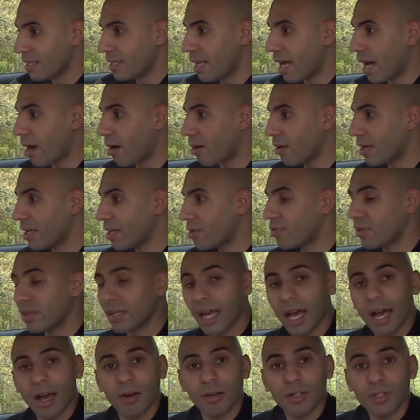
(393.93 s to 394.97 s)
Now, even
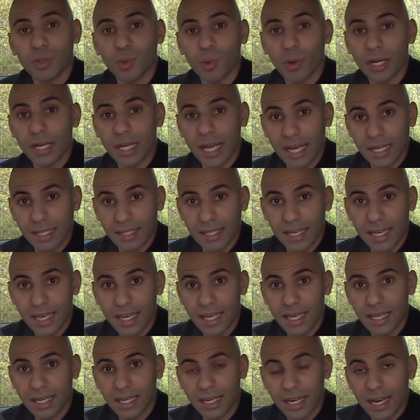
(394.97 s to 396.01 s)
now in
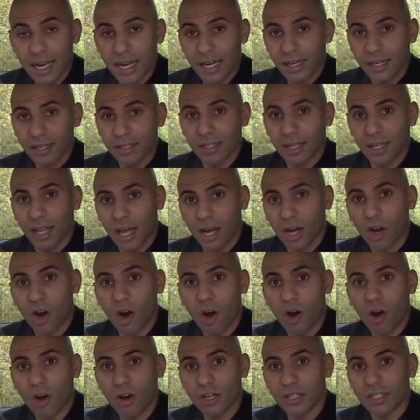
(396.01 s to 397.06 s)
2018, there's a lot of
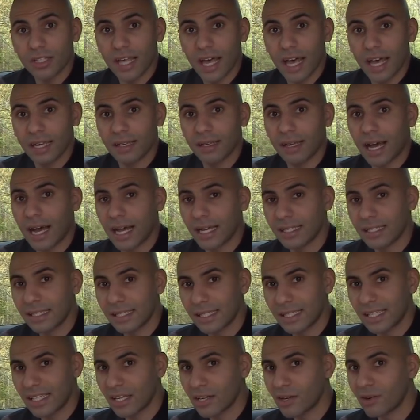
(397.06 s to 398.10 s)
cars that I
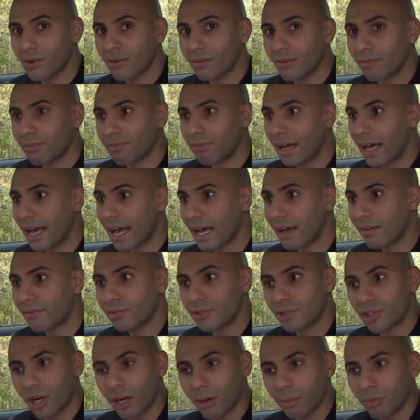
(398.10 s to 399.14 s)
still
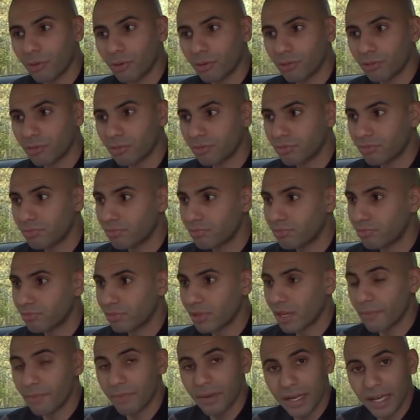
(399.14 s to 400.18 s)
have trouble
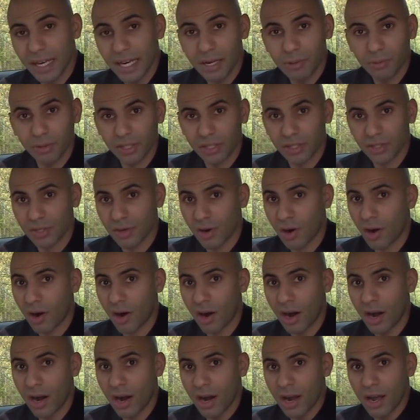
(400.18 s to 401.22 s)
competing with this
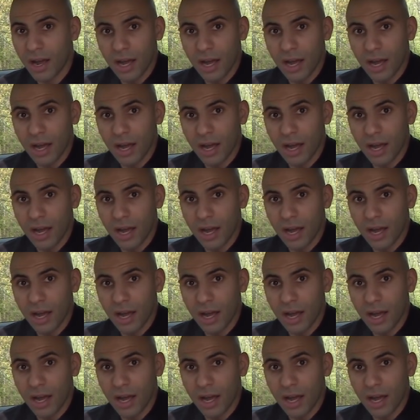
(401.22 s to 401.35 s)
car.